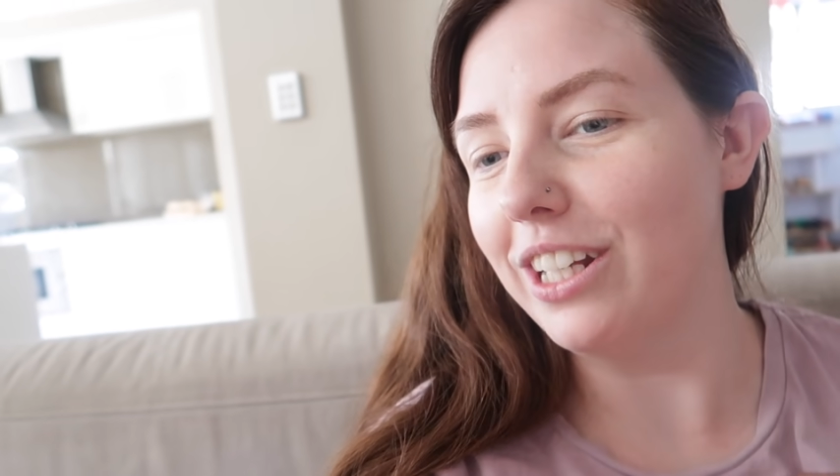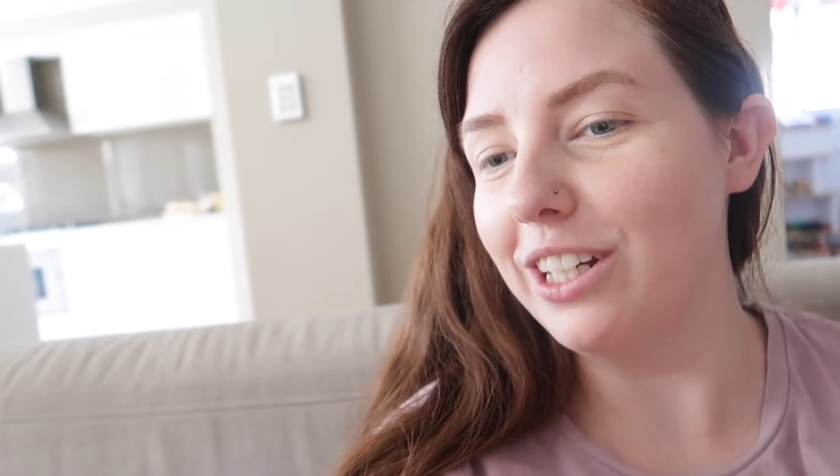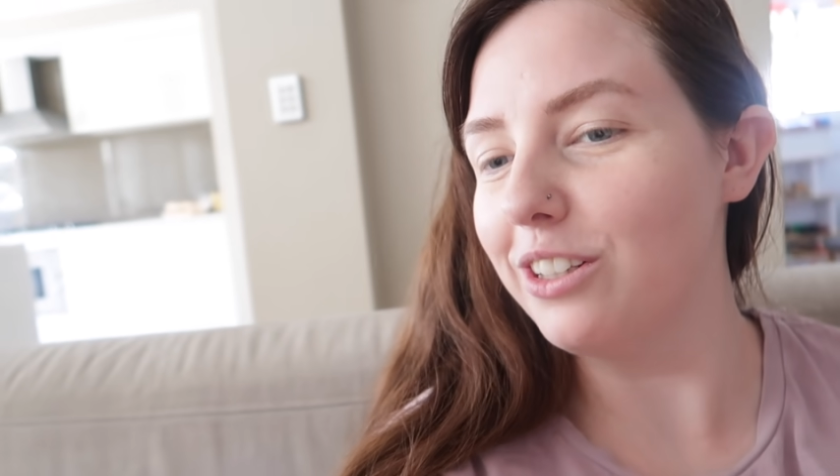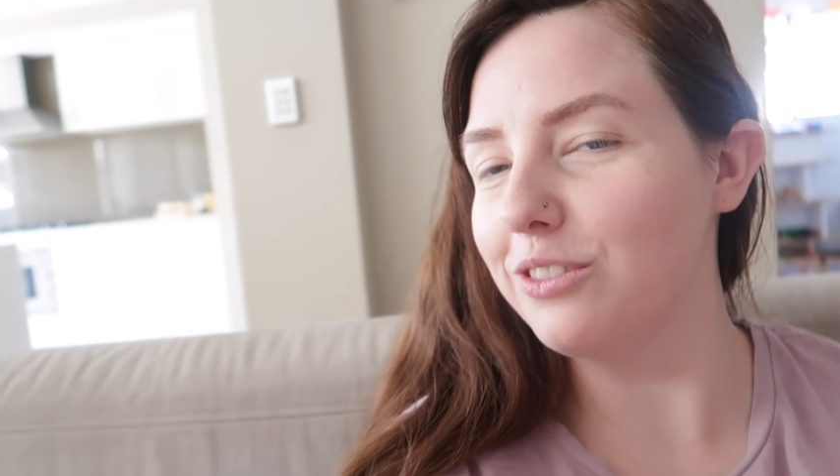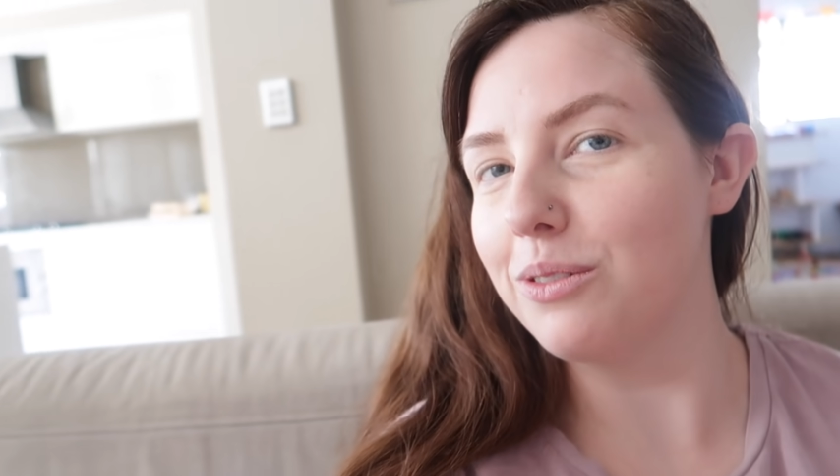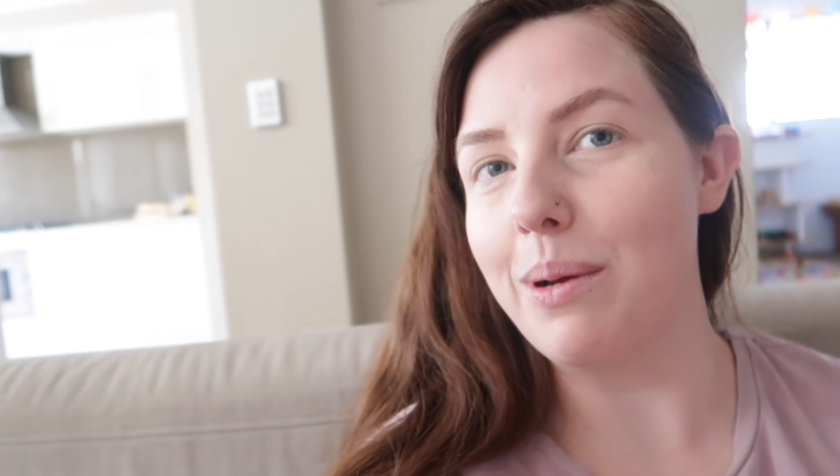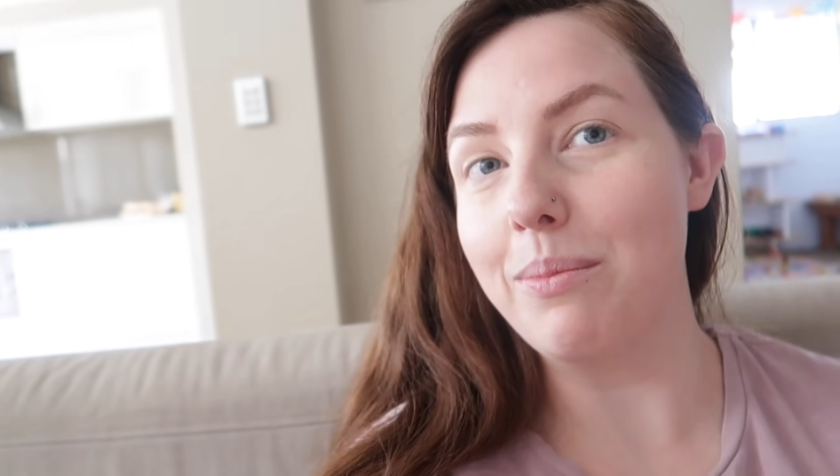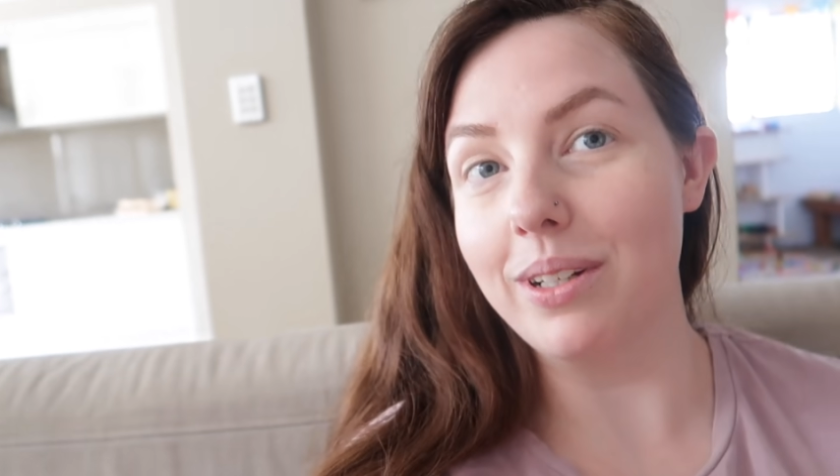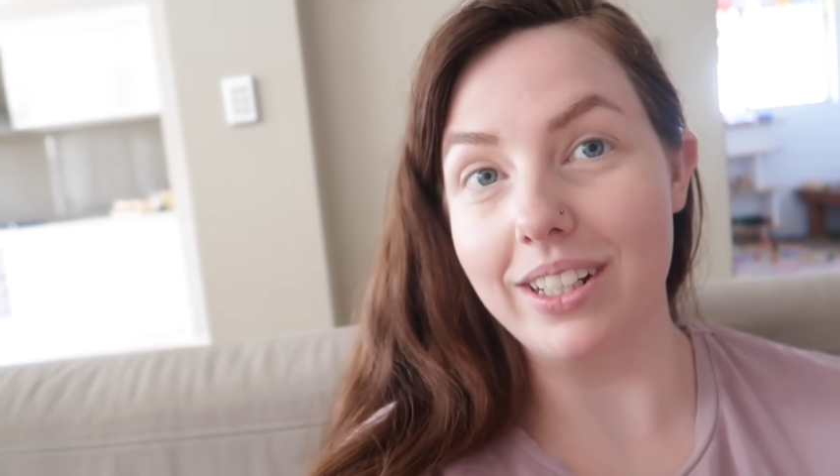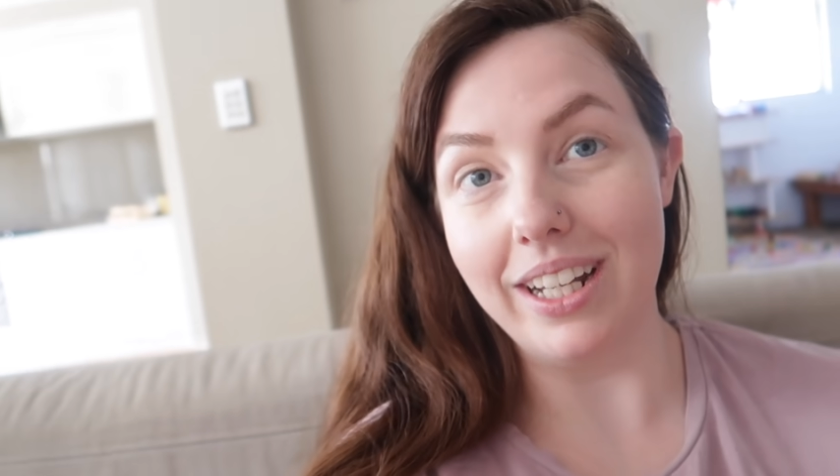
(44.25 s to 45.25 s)
I don't
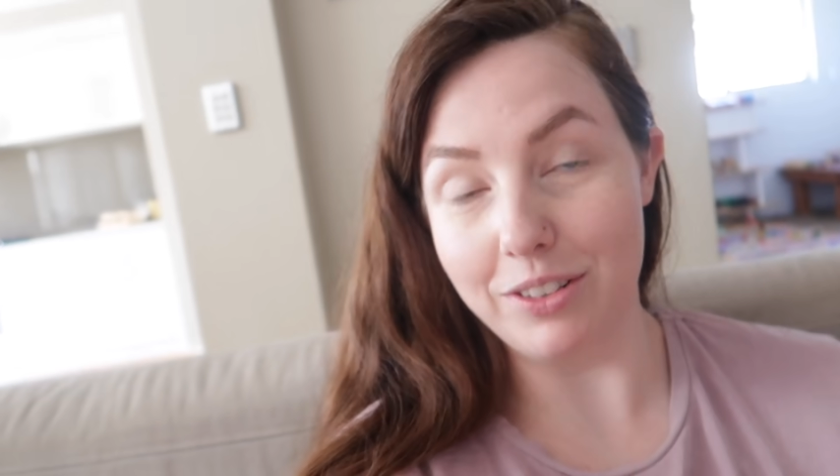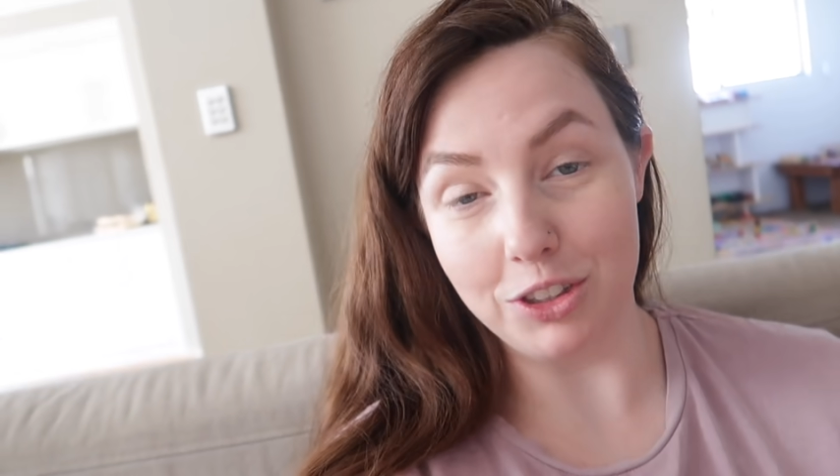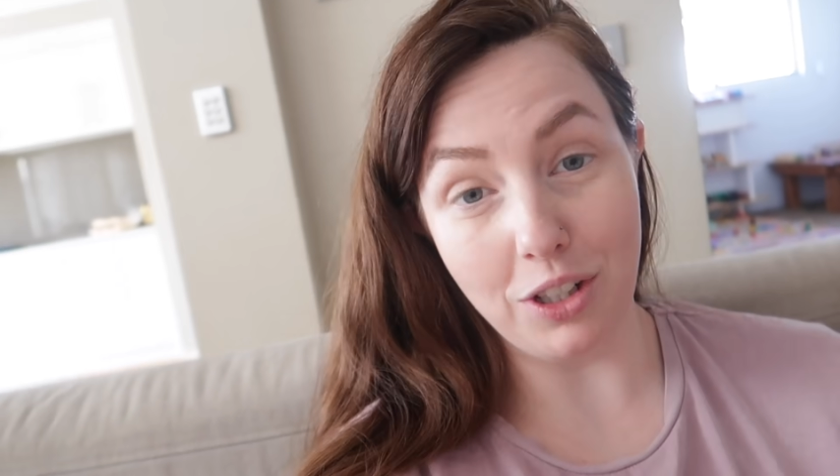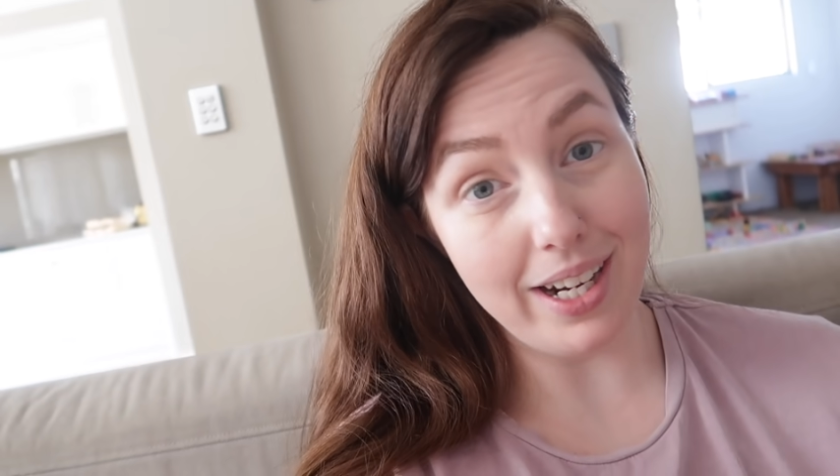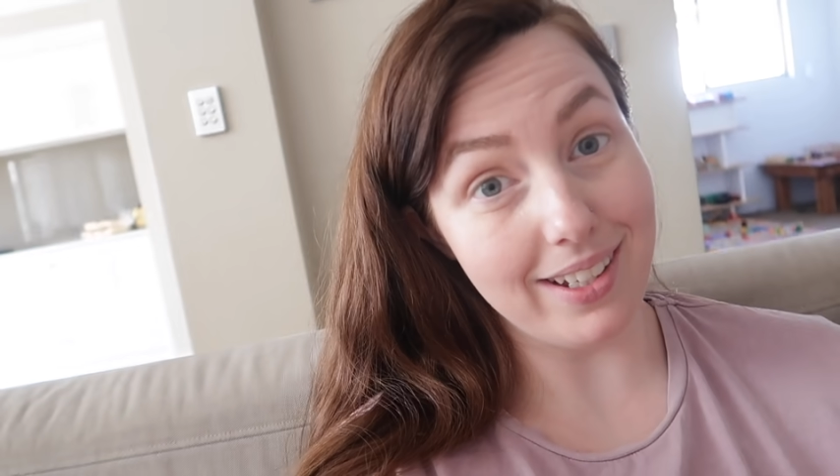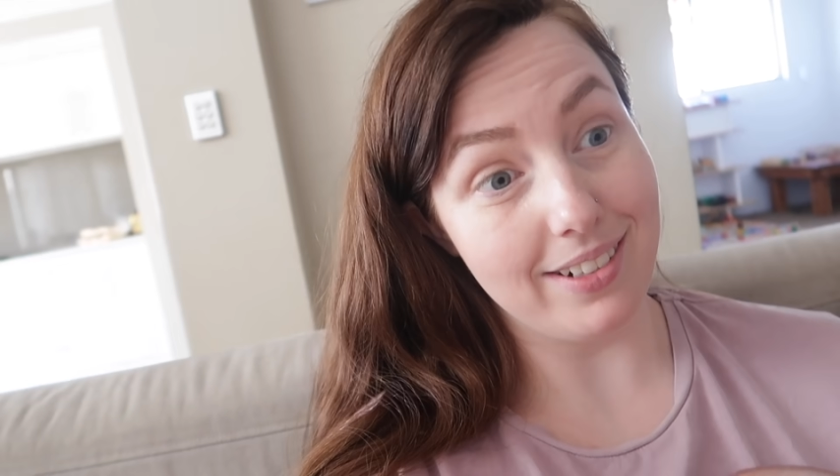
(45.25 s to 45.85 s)
remember even trying to